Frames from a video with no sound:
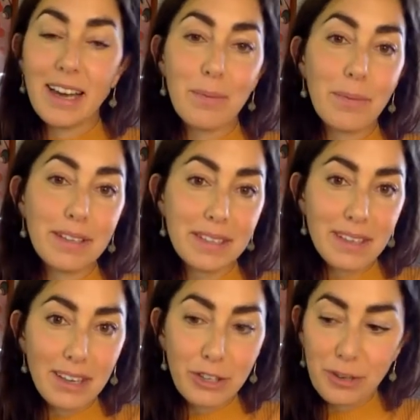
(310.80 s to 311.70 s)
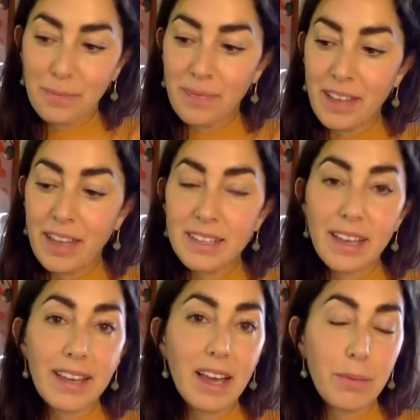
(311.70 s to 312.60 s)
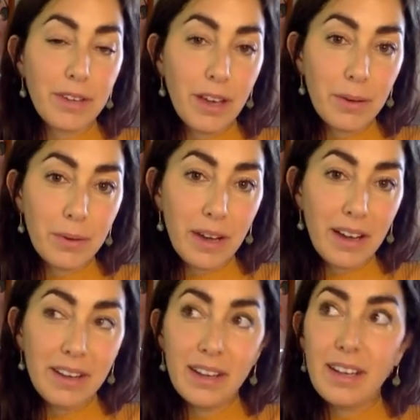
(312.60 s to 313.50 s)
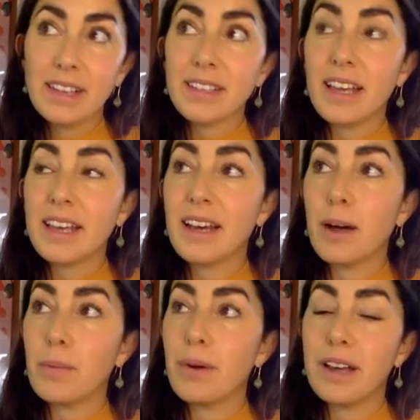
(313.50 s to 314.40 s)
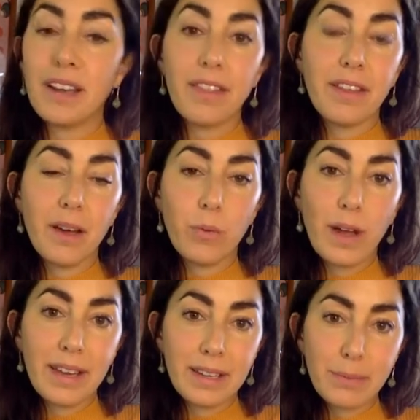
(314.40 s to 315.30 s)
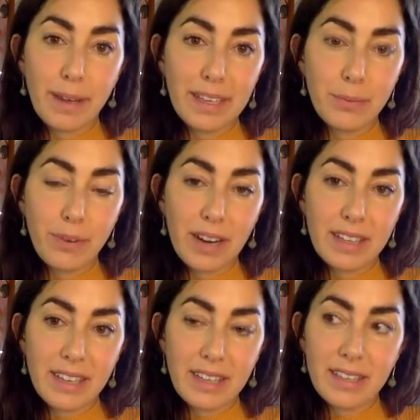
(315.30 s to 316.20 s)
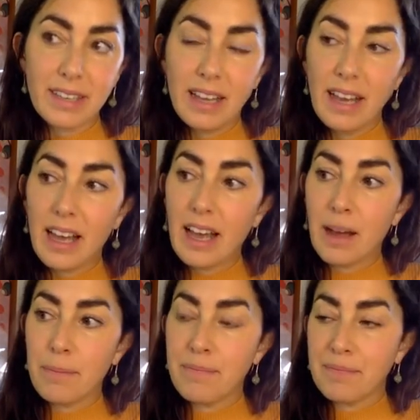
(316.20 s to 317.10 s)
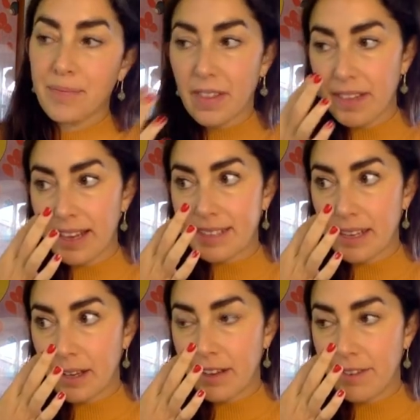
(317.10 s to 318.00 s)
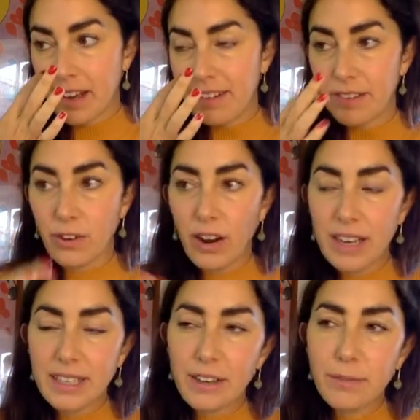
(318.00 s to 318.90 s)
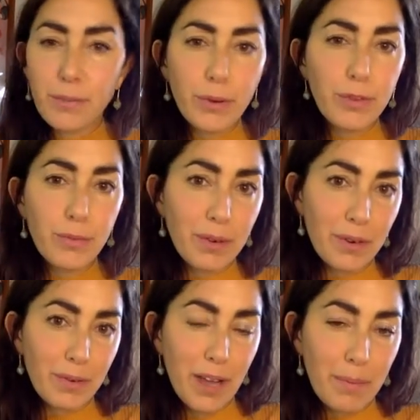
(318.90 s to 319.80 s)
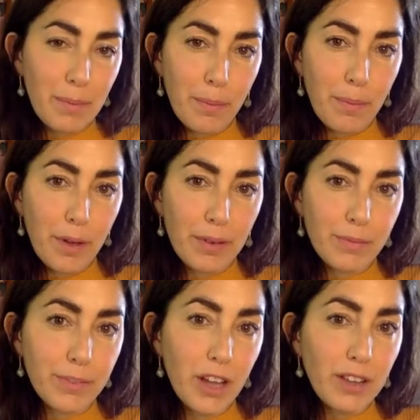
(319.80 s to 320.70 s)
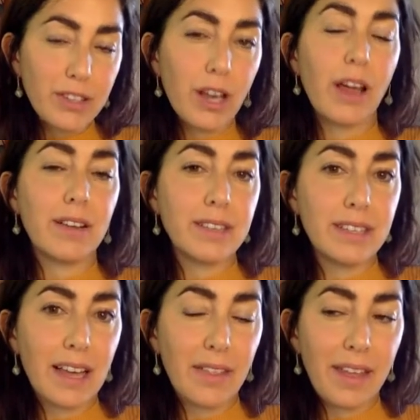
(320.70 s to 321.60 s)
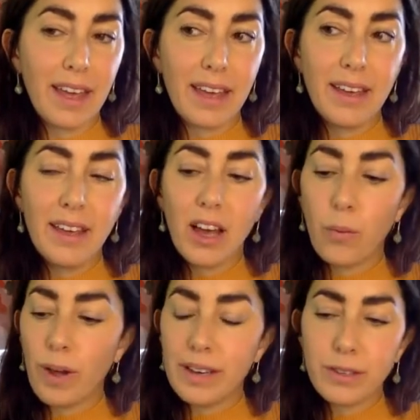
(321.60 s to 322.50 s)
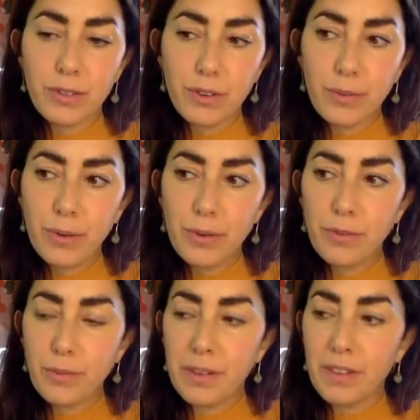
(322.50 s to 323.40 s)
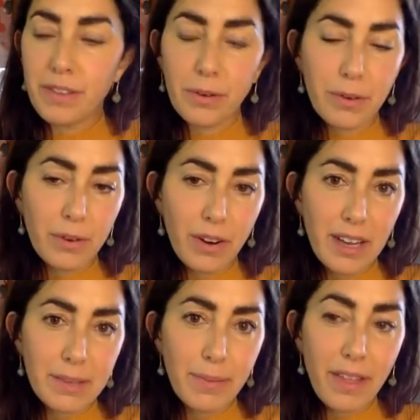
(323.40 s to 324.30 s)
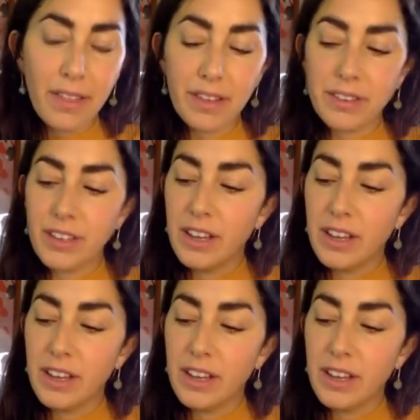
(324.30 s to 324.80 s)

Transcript: meditation, take up yoga, take up another awareness-based practice. There's a variety of movement and dance classes out there, awareness through movement, the Feldenkrais method,